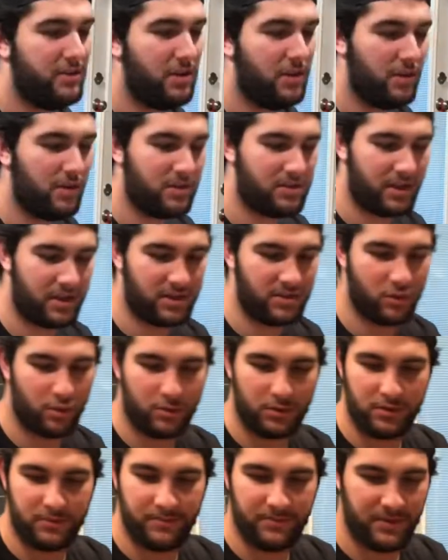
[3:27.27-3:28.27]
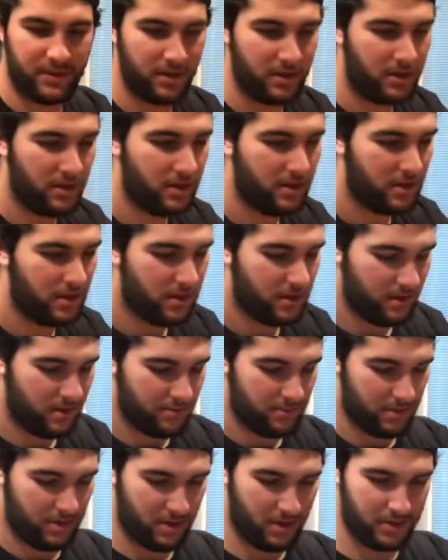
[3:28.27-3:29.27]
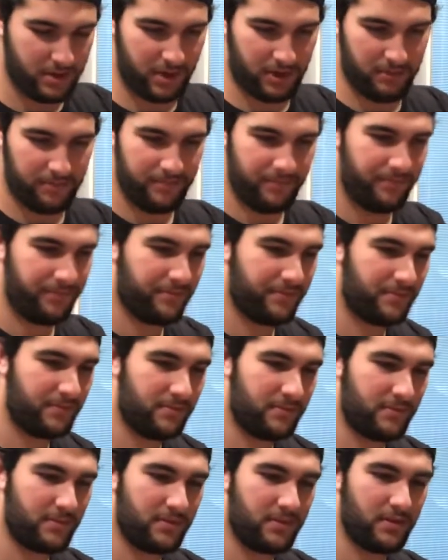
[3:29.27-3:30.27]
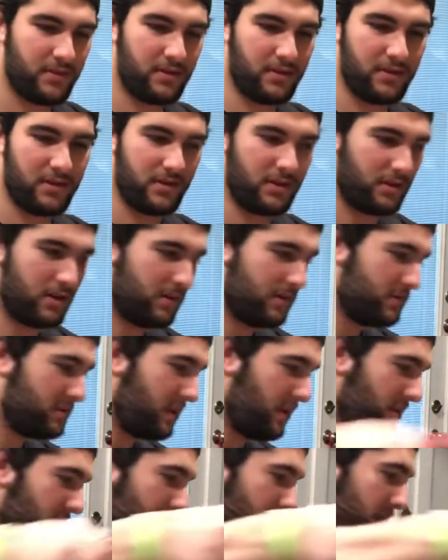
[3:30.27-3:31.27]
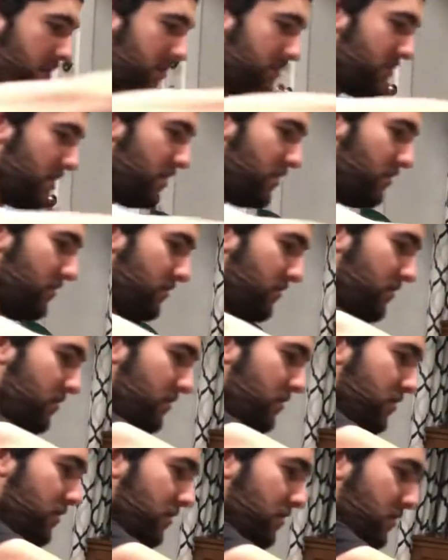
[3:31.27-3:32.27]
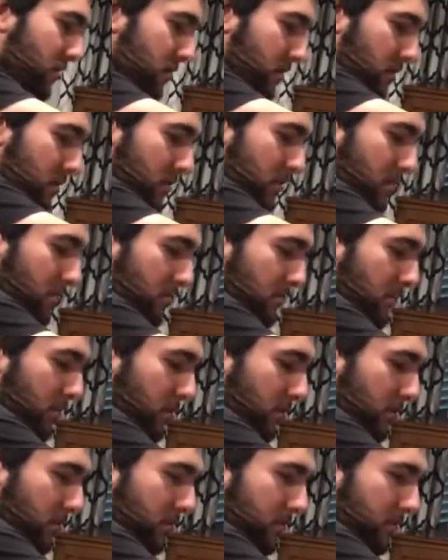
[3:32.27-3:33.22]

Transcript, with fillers: though it looks like it's normal. But there we go get this out of the way again. Boom.